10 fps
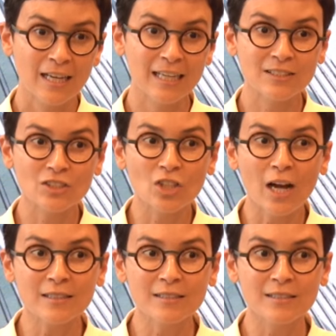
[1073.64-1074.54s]
It's
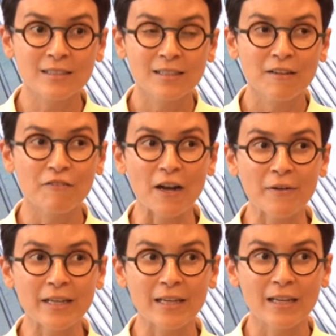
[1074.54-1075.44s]
not
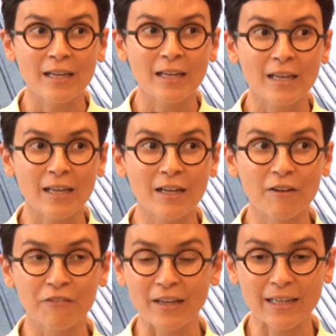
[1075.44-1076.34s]
very
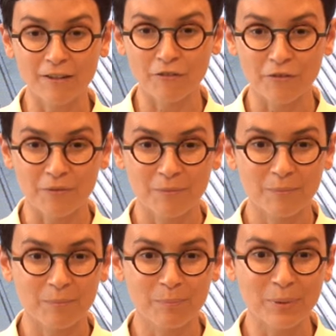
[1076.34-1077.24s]
innovative,
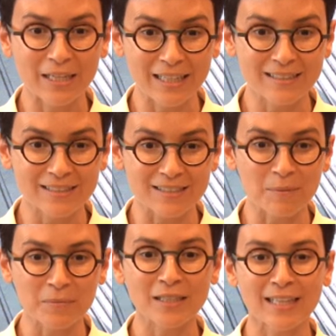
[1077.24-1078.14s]
but is
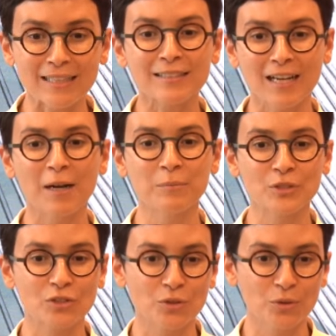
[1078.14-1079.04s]
something that
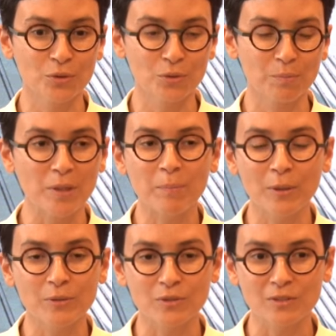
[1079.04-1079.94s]
comes to
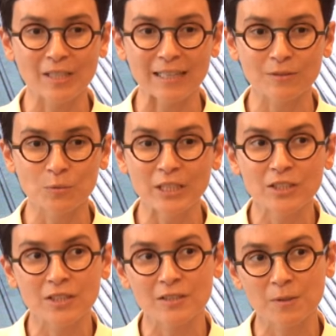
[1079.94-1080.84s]
people's, that
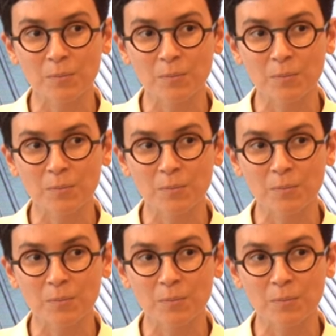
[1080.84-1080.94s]
reaches